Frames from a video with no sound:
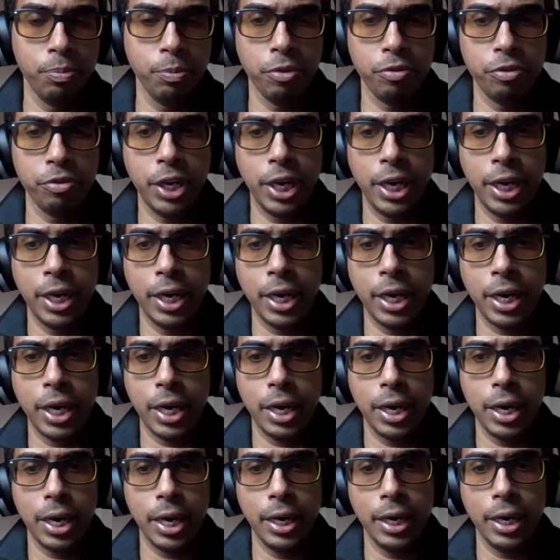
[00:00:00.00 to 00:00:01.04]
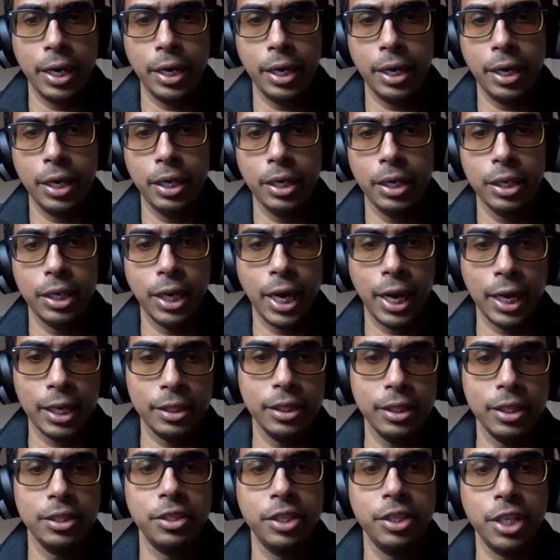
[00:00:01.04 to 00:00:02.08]
of data and
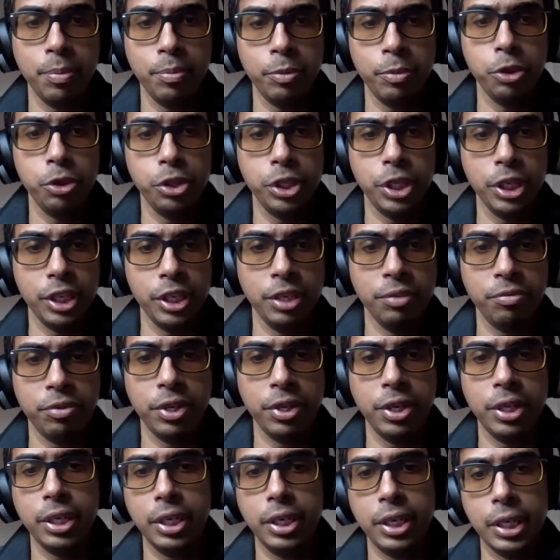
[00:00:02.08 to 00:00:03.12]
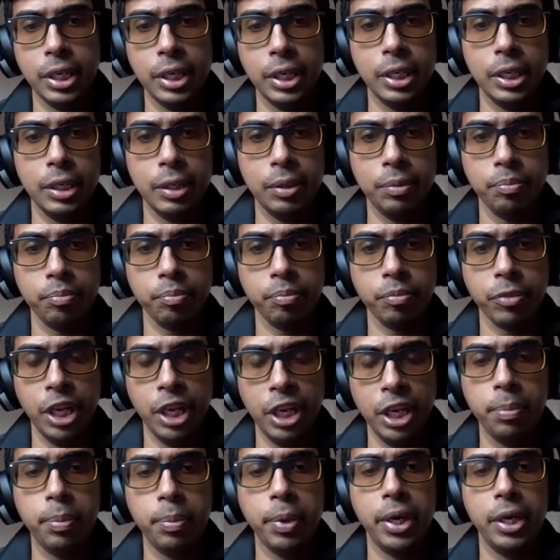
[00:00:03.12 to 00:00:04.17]
access them using different
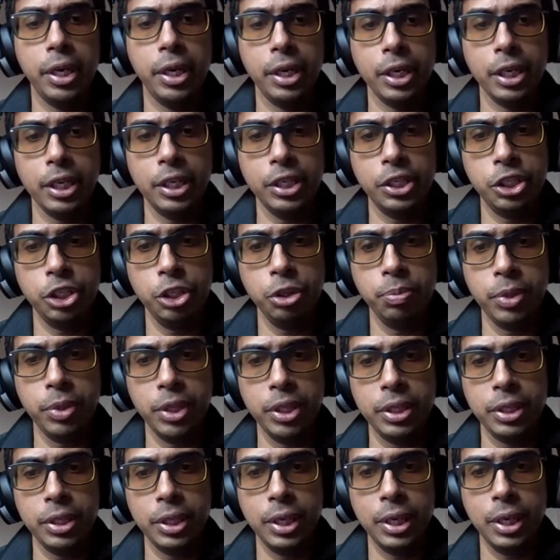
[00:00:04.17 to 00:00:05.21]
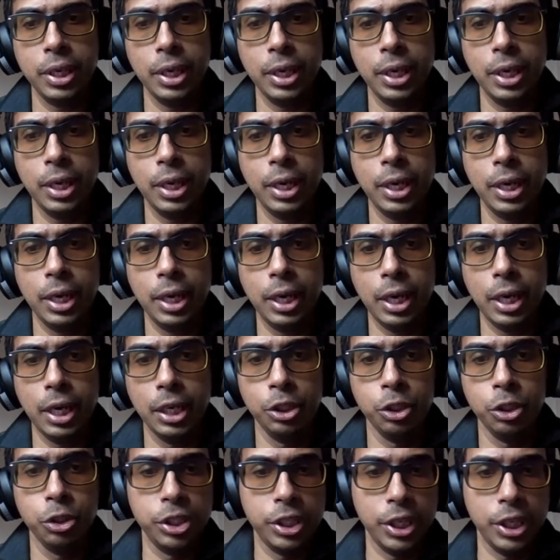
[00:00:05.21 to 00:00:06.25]
independent consumers
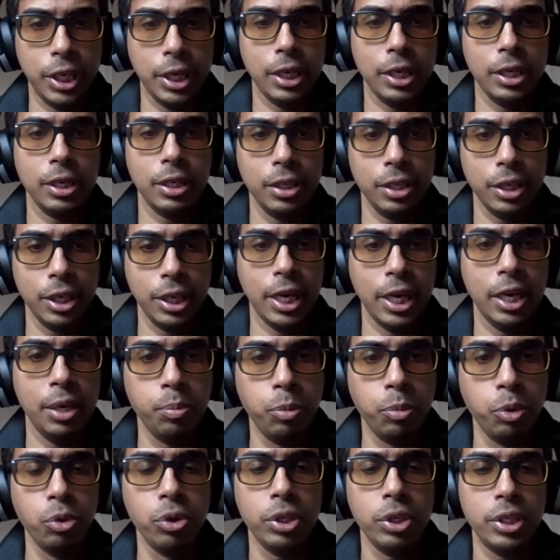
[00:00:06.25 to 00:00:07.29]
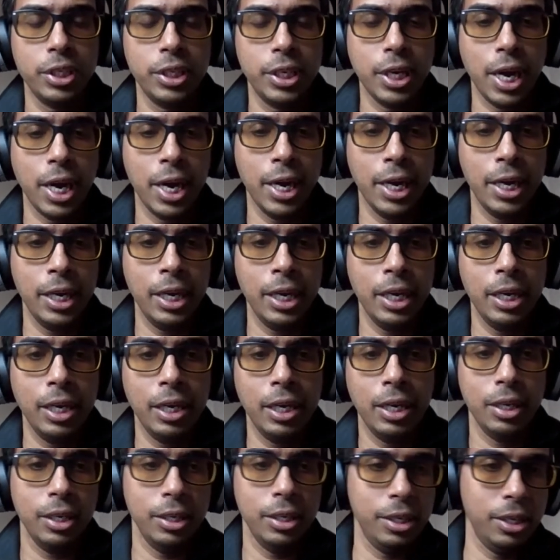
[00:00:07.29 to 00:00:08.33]
using, again, pull style,
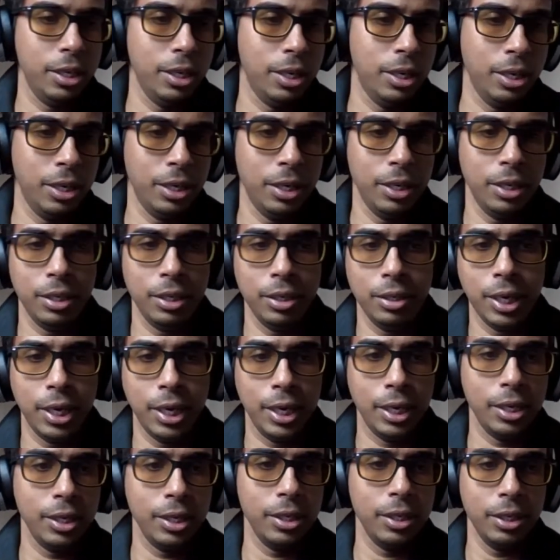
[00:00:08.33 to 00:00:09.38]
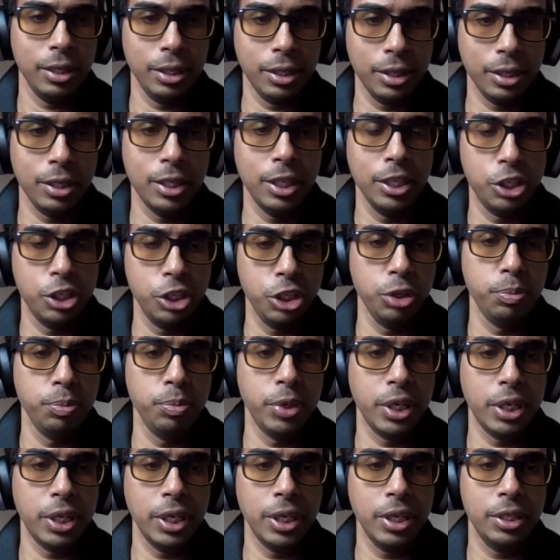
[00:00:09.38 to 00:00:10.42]
like
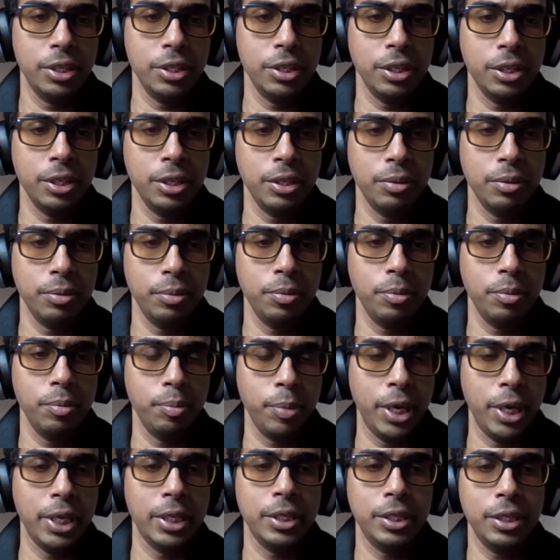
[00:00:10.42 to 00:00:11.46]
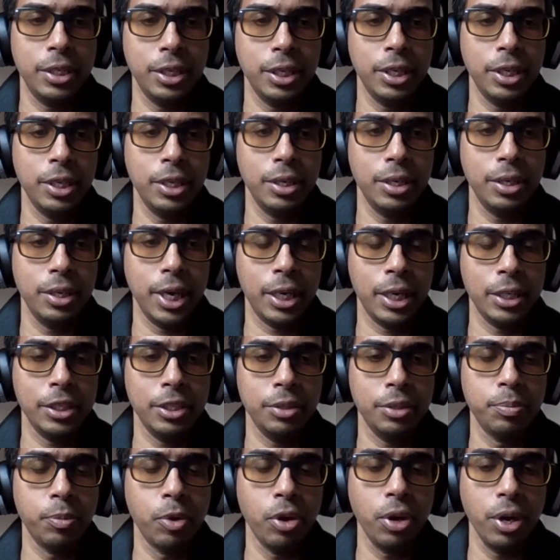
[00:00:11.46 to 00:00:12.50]
consumer cursor based
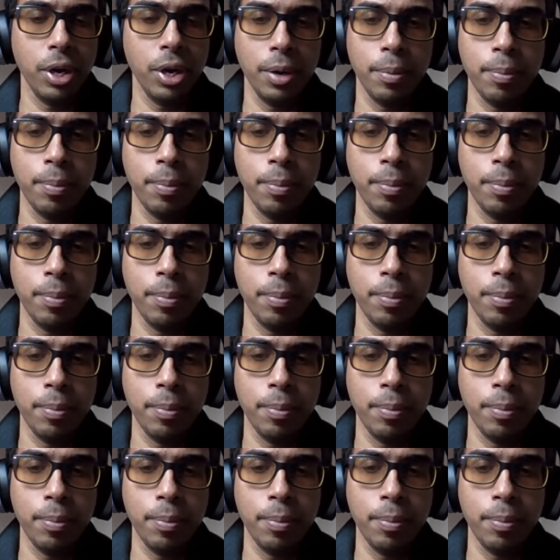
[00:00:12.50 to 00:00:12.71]
access model.